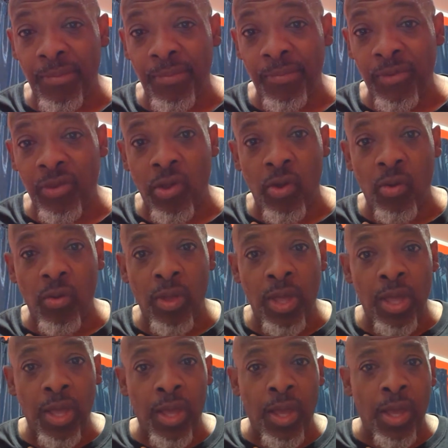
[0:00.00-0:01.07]

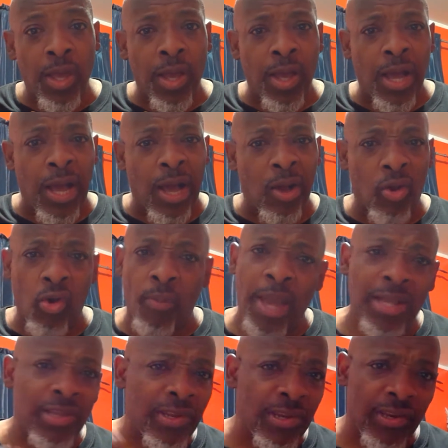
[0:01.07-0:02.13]
So I'll go
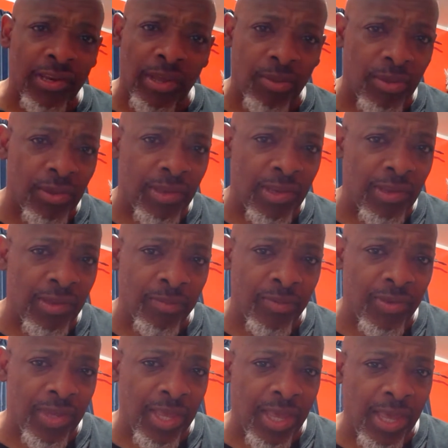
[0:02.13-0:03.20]
back to the shelter system,
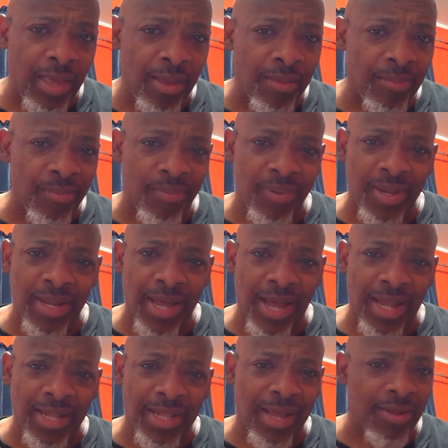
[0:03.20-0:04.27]
see, but
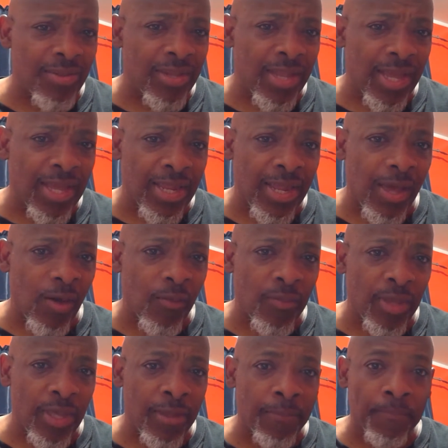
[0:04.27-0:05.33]
I doubt that they can help
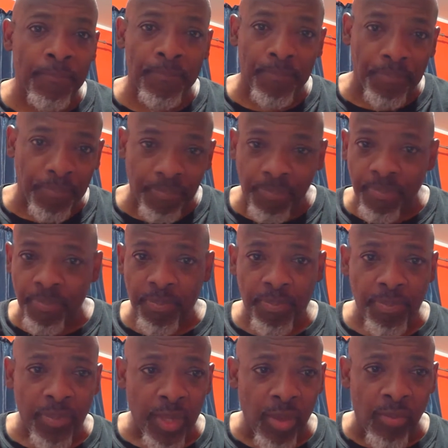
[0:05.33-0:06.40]
me
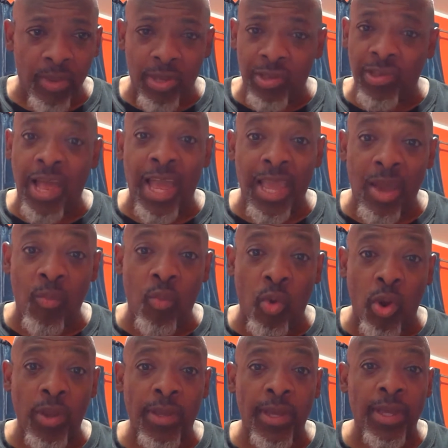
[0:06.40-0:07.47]
because I am
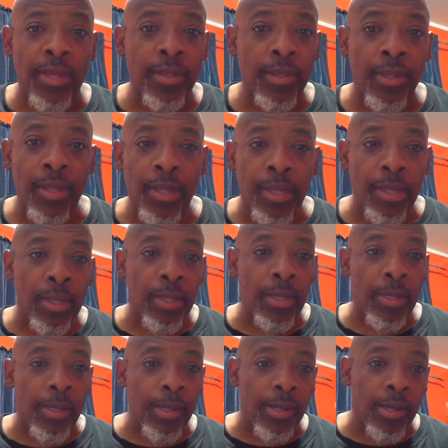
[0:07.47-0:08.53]
working.
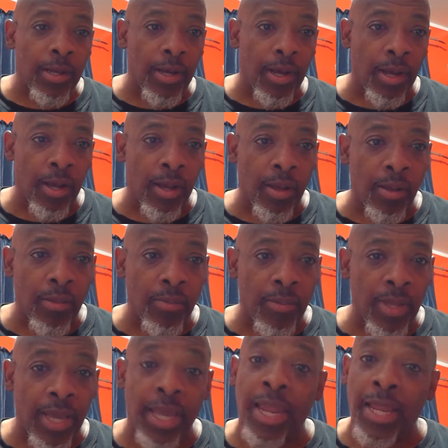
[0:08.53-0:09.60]

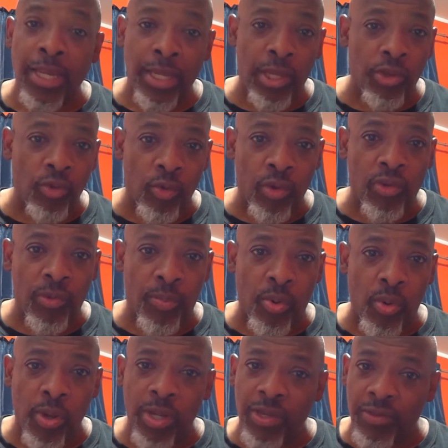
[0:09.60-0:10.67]
And I need your
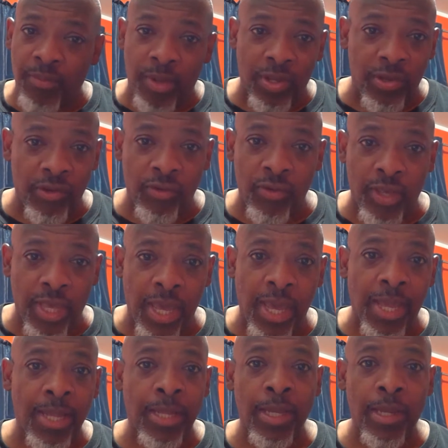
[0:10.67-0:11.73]
support as much as you
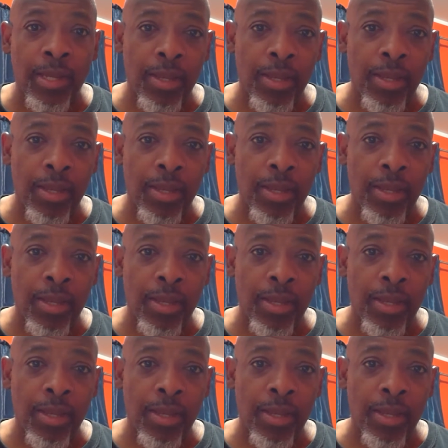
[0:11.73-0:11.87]
can.